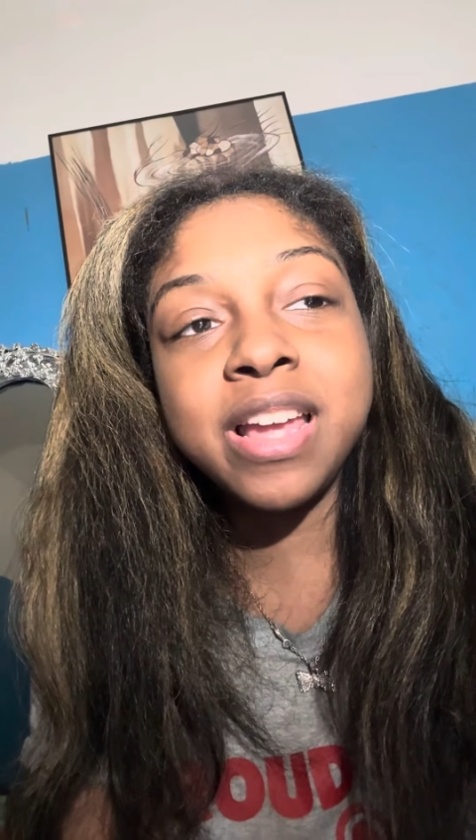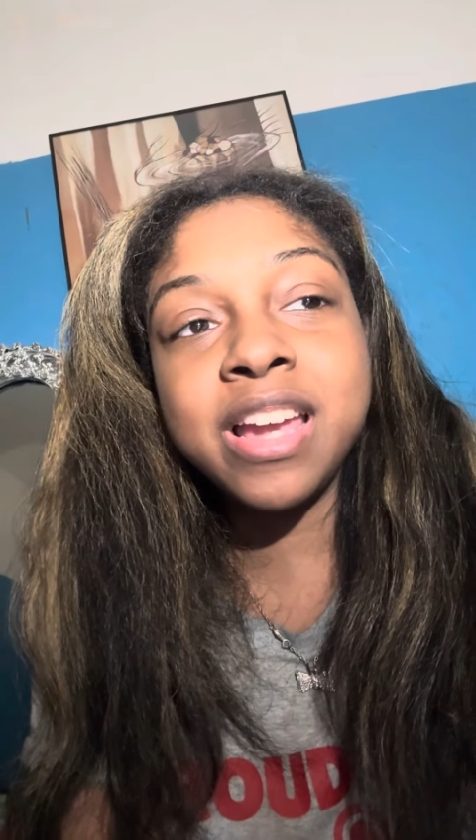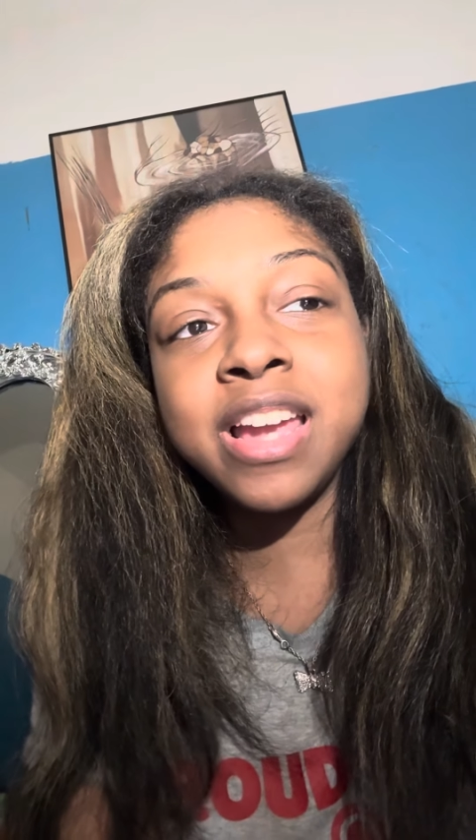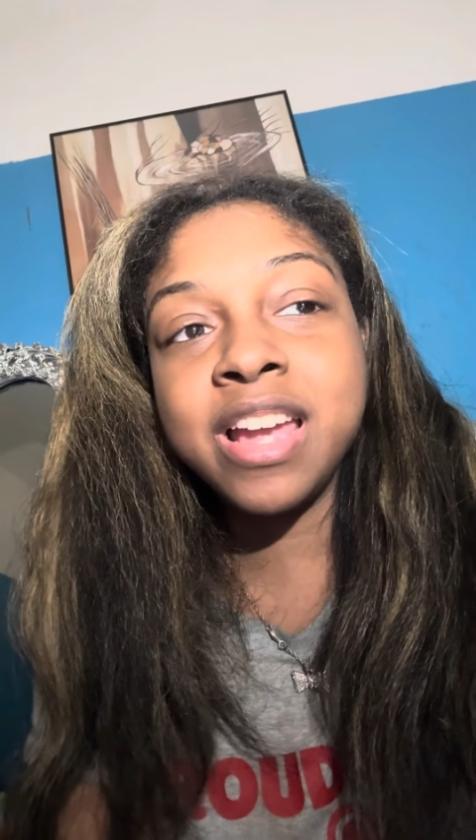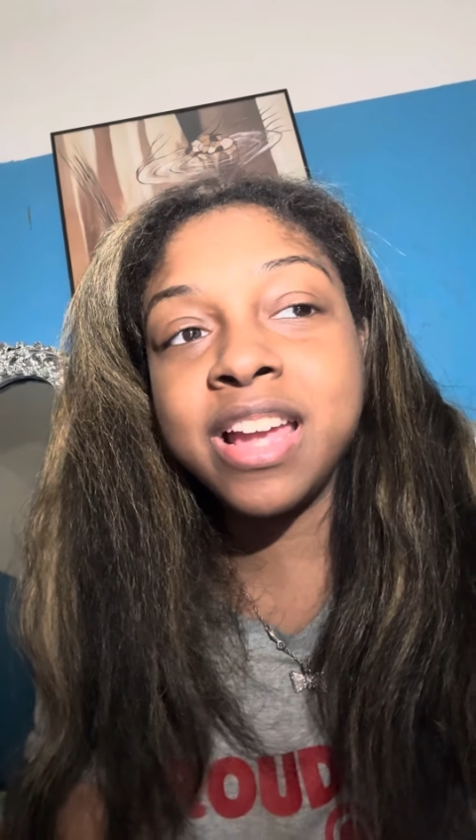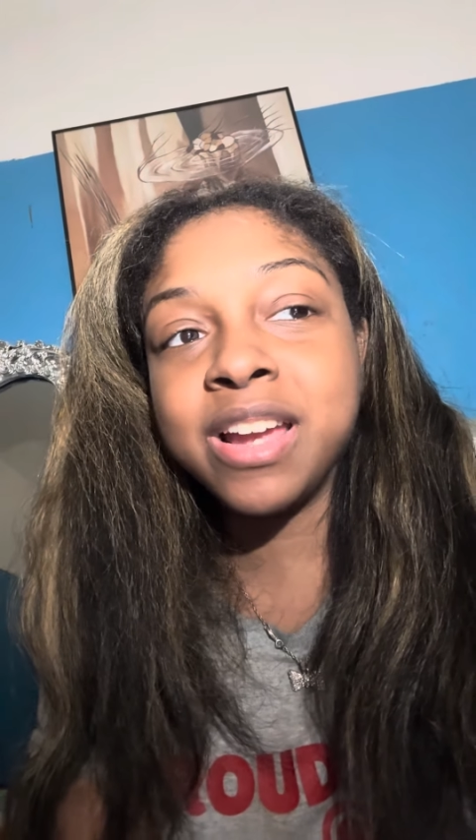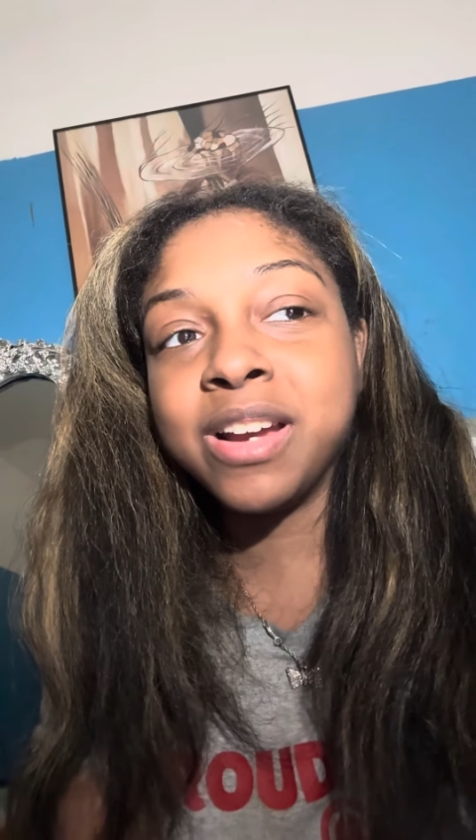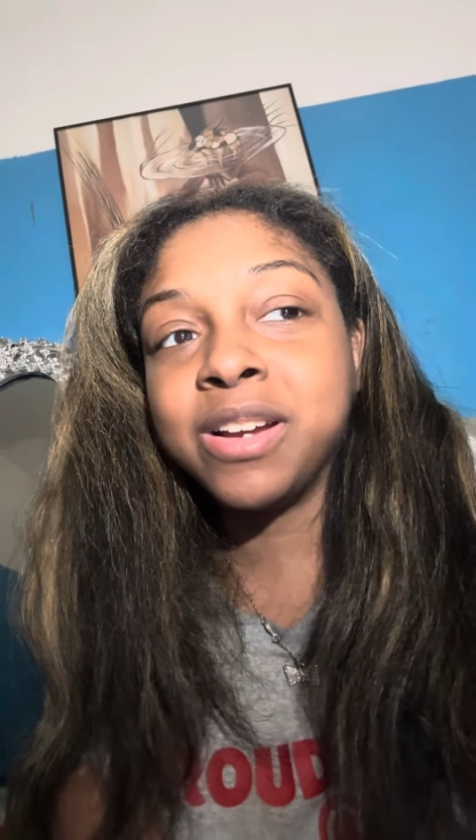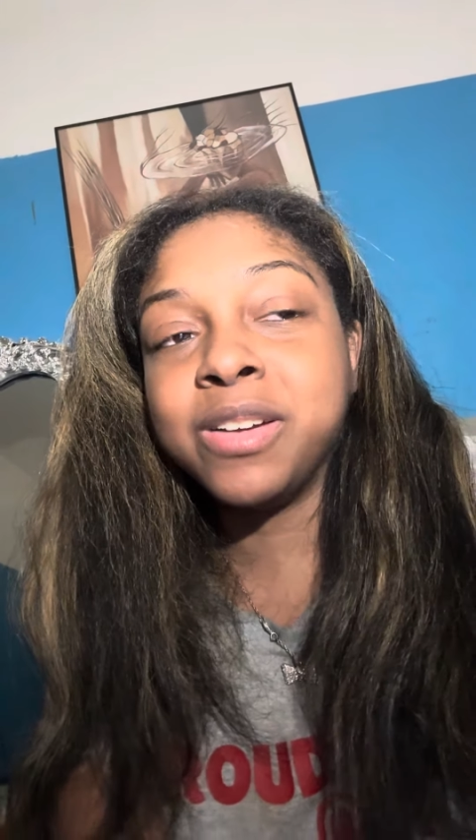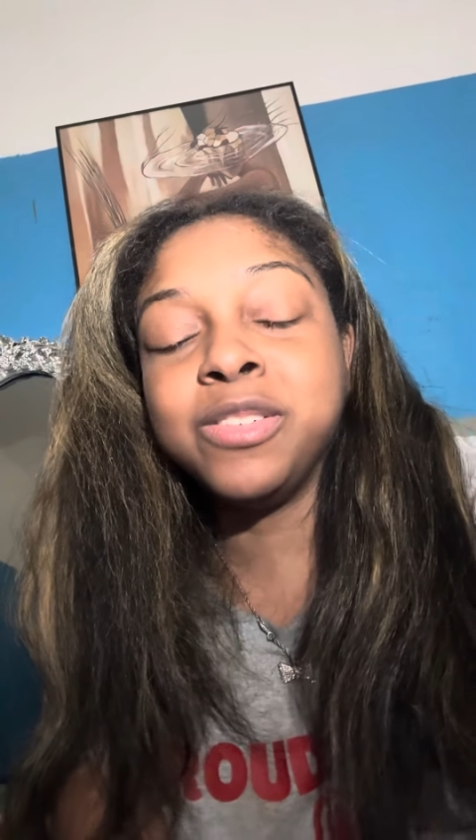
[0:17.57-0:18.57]

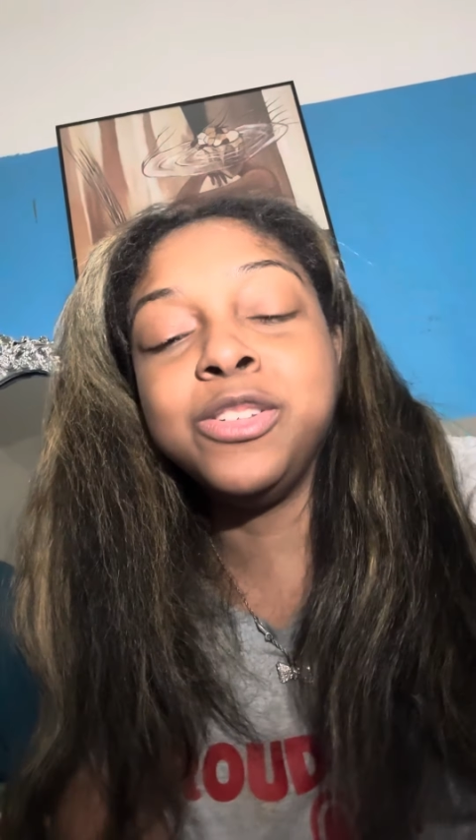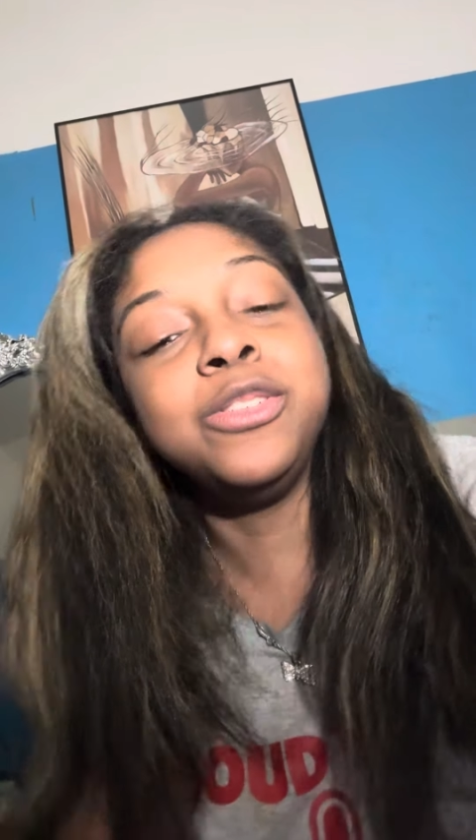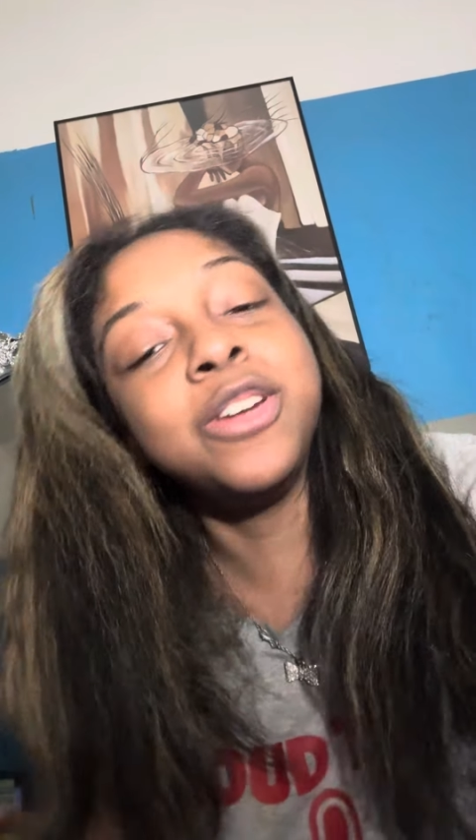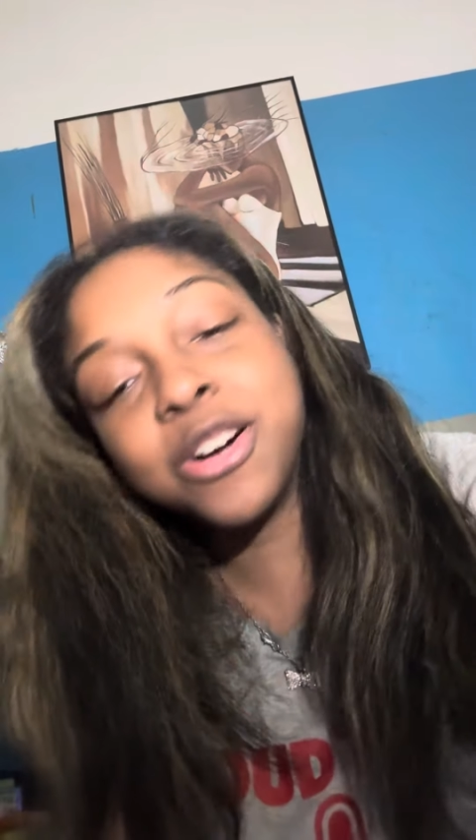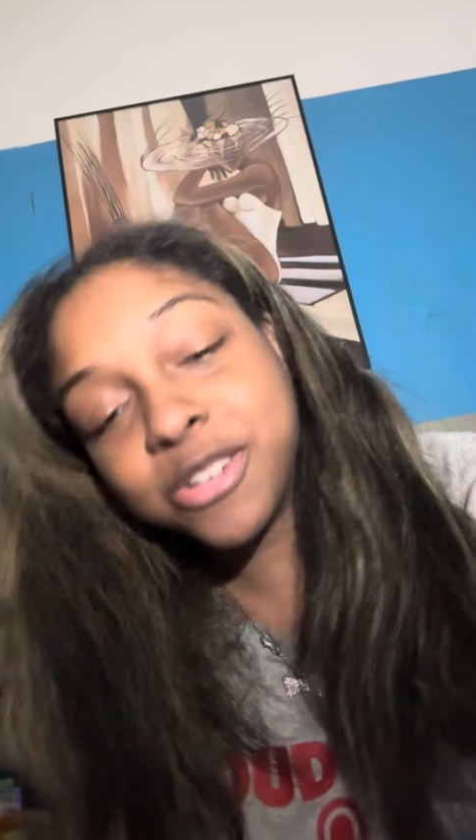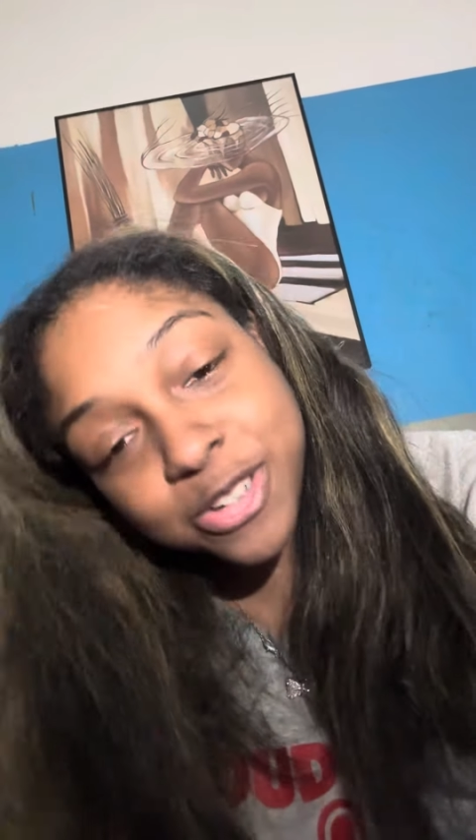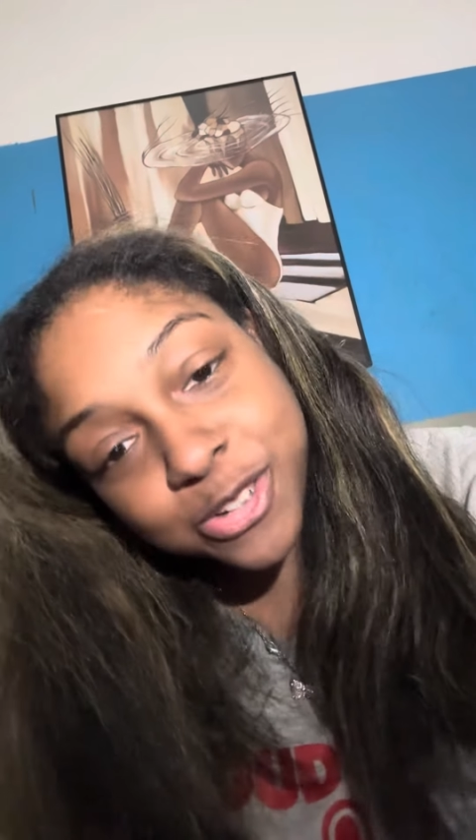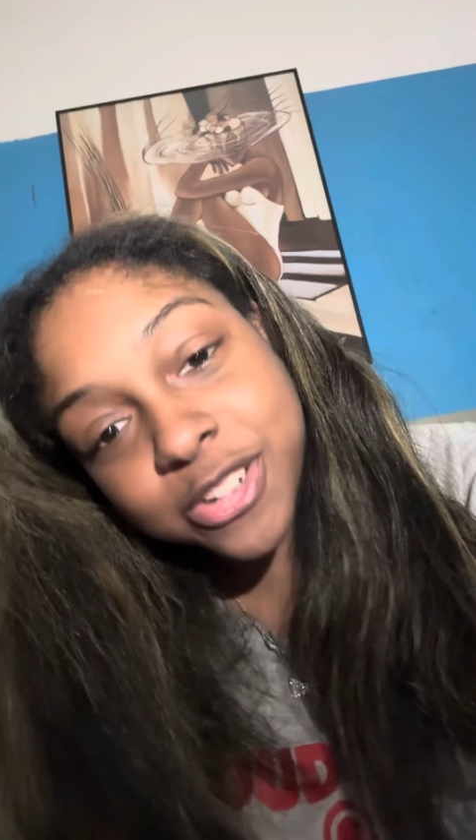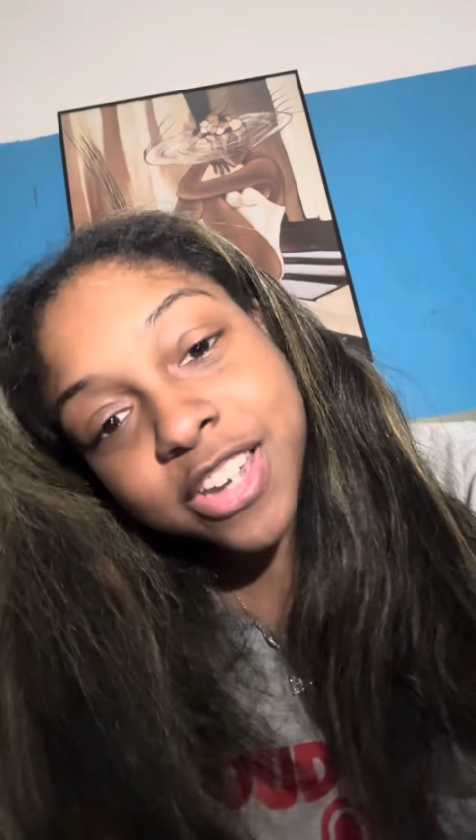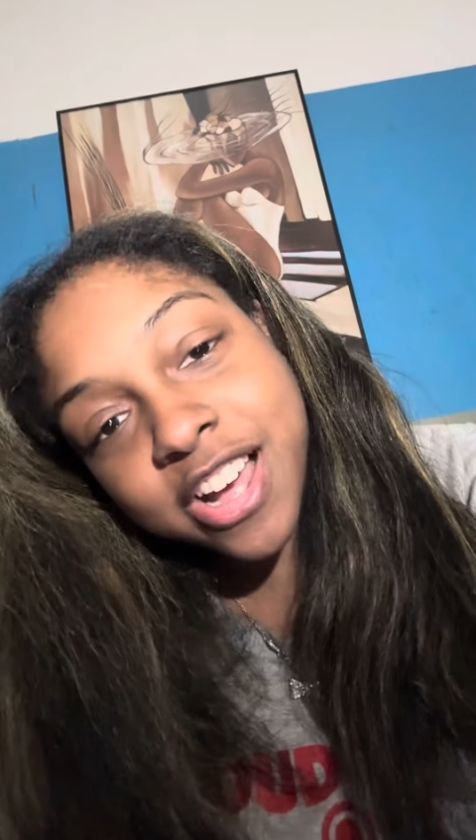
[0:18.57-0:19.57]
And you know that
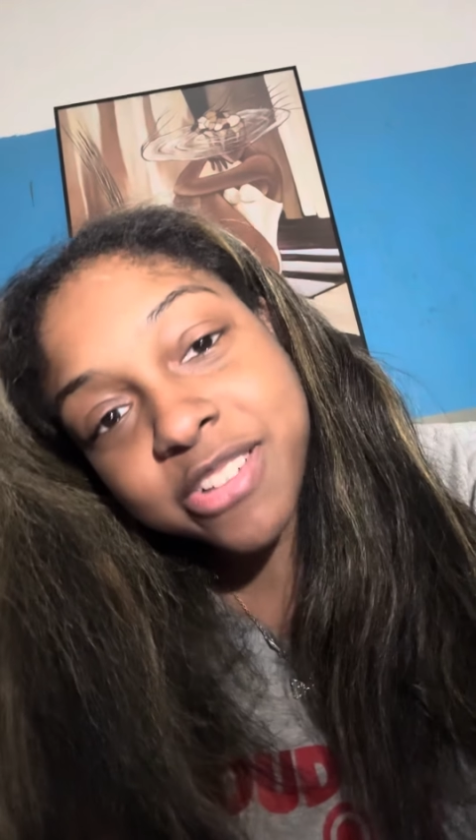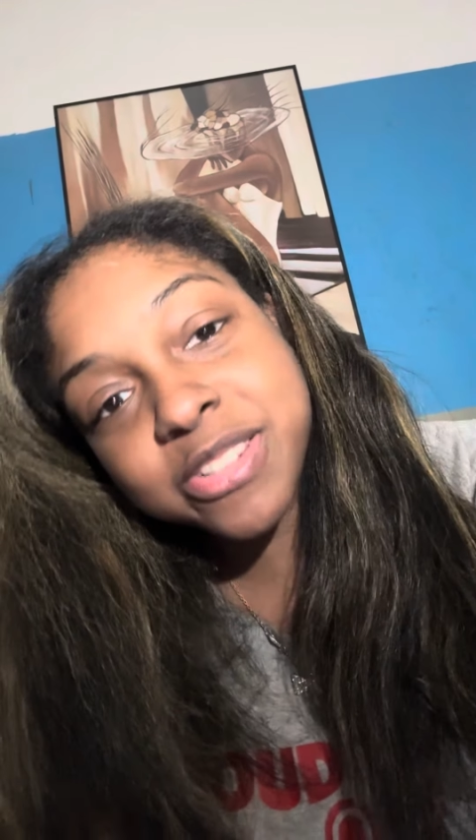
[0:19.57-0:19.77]
you're loved,